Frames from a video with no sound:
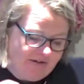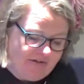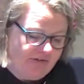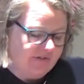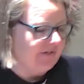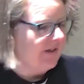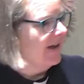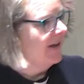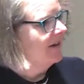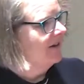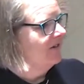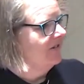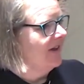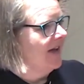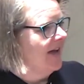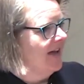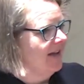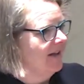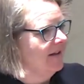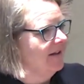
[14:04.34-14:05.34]
end of the second
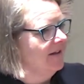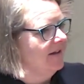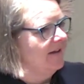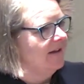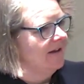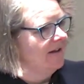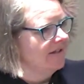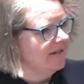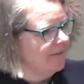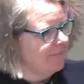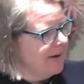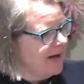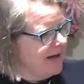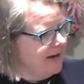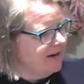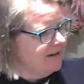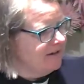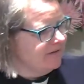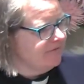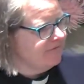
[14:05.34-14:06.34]
day, the
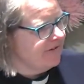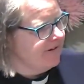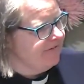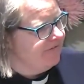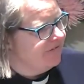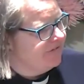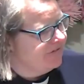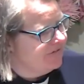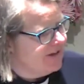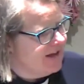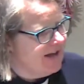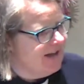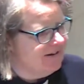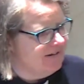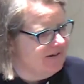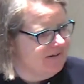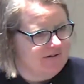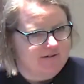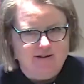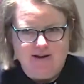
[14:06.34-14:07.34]
man at the front
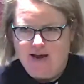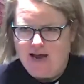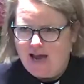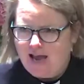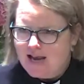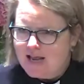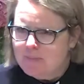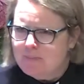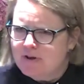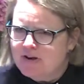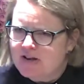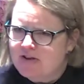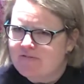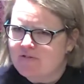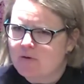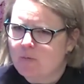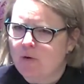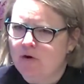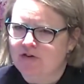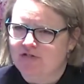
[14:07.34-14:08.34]
said, Anybody
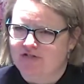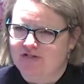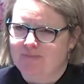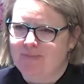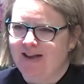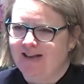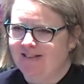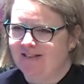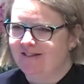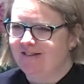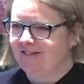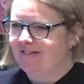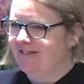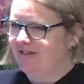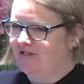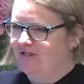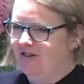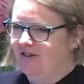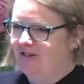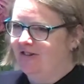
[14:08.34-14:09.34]
of you want to make the
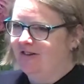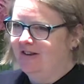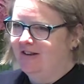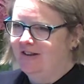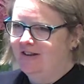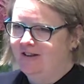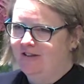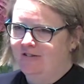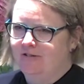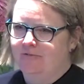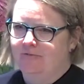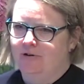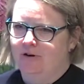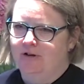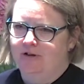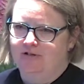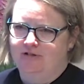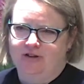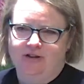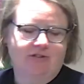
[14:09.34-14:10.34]
decision to
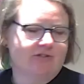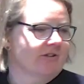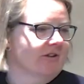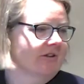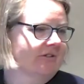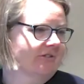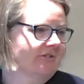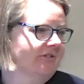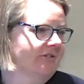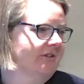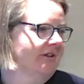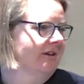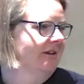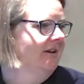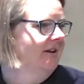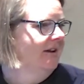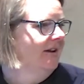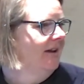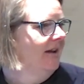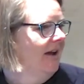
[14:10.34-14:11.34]
follow Jesus.
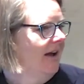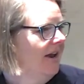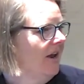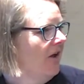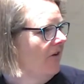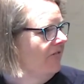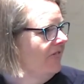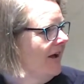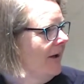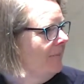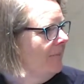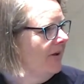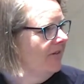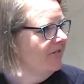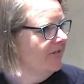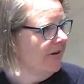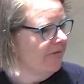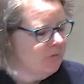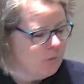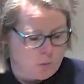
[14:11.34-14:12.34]
And I found
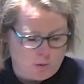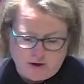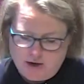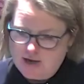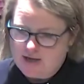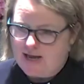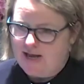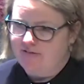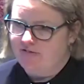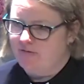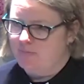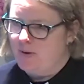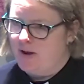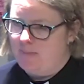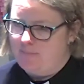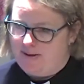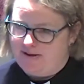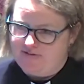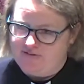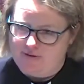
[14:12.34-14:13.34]
myself quite against
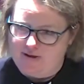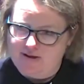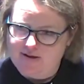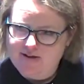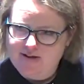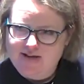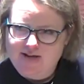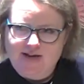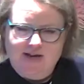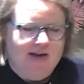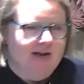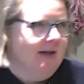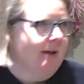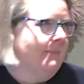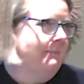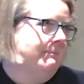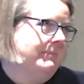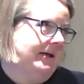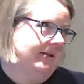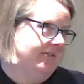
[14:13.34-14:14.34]
my better,
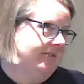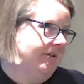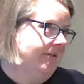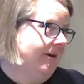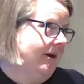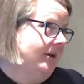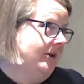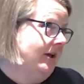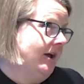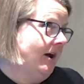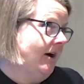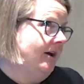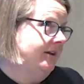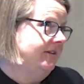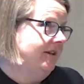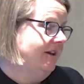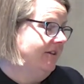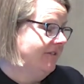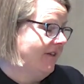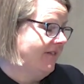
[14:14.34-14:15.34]
better
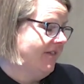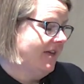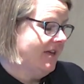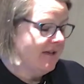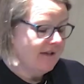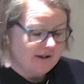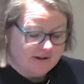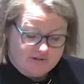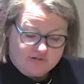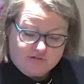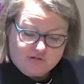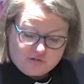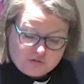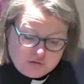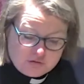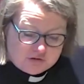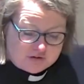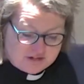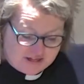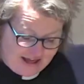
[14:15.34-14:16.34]
ideas, I think,
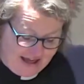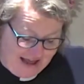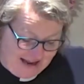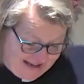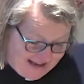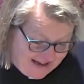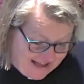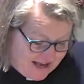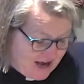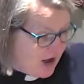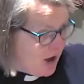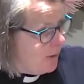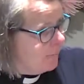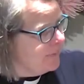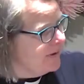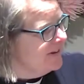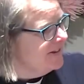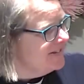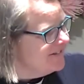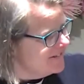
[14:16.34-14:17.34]
stood there, getting
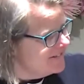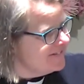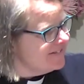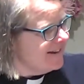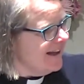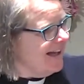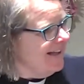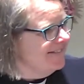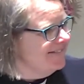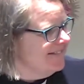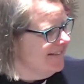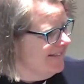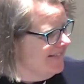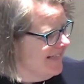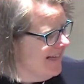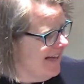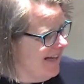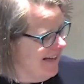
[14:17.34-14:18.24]
up, standing